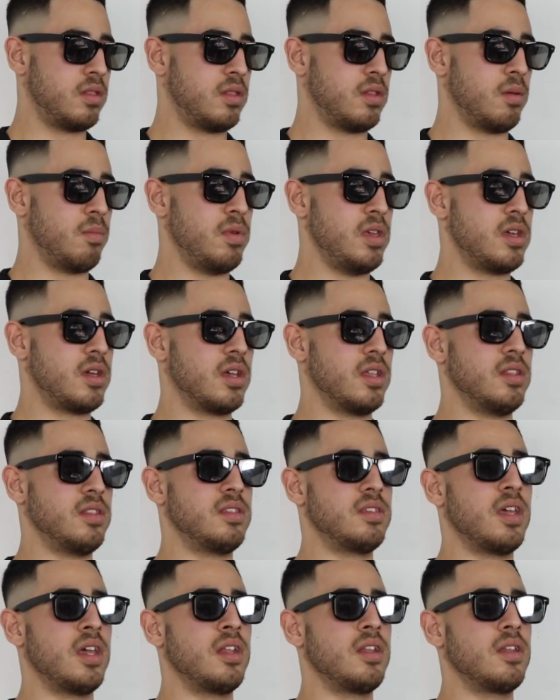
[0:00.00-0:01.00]
to be
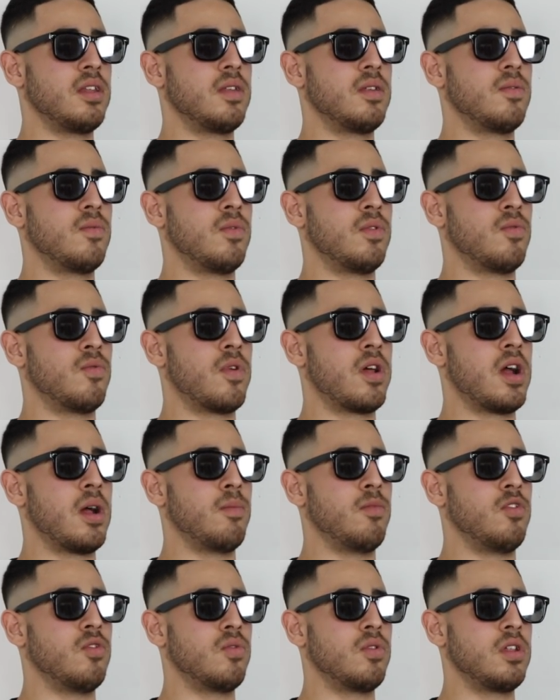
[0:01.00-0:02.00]
content with what
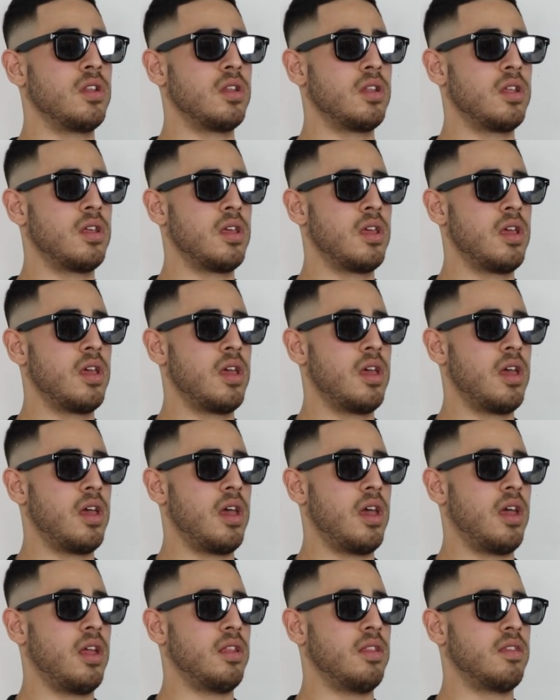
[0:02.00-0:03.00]
I'm doing,
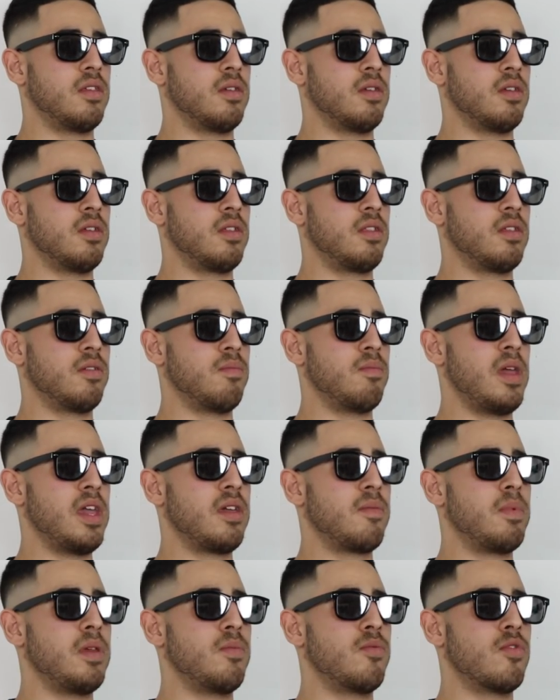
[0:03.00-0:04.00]
and to, to
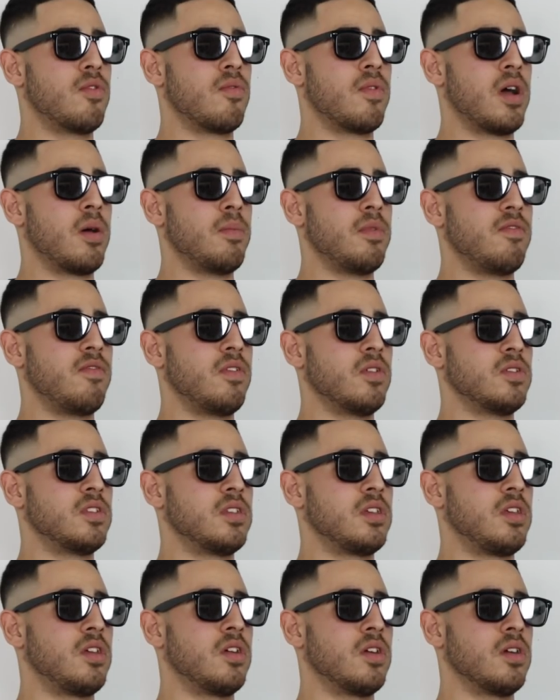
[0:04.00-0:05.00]
make people around me feel
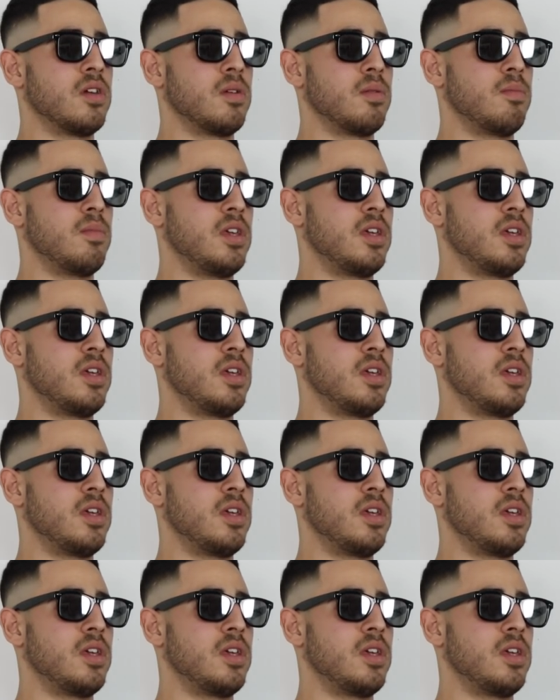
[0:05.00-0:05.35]
secure.